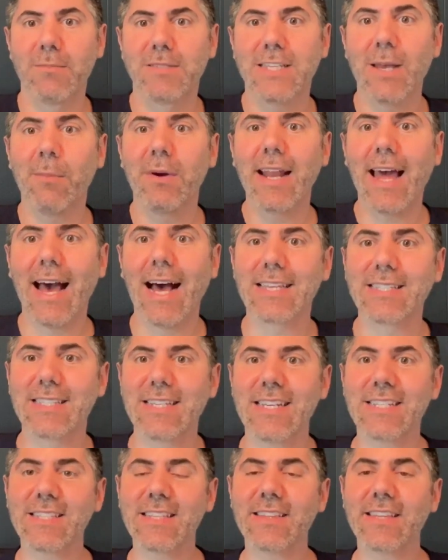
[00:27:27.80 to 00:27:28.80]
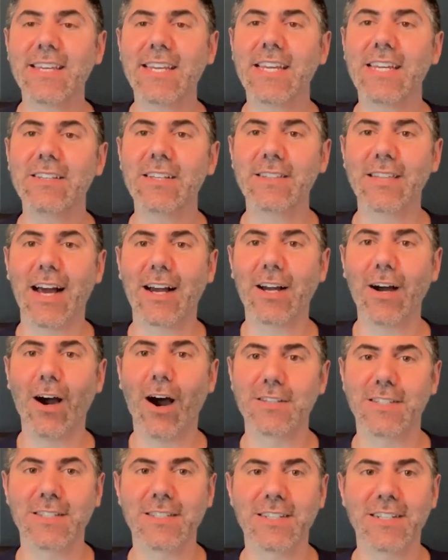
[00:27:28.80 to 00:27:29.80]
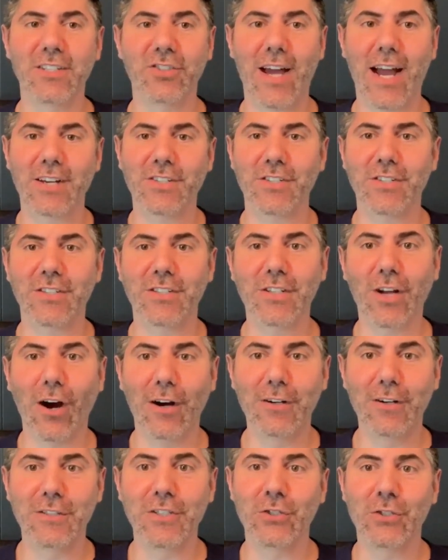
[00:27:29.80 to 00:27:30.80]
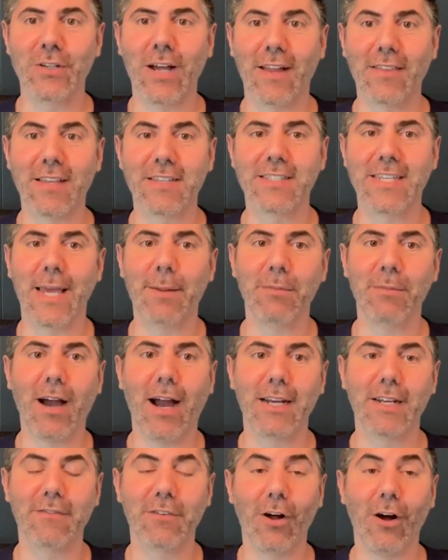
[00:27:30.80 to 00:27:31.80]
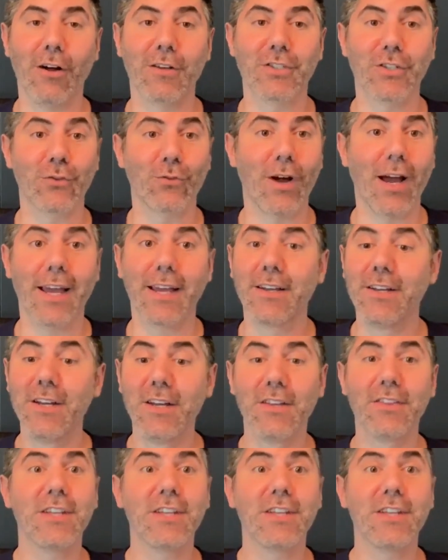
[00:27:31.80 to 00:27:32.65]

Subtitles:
Someone asked, isn't the healing that causes contractions scar tissue not the same kind of collagen, right?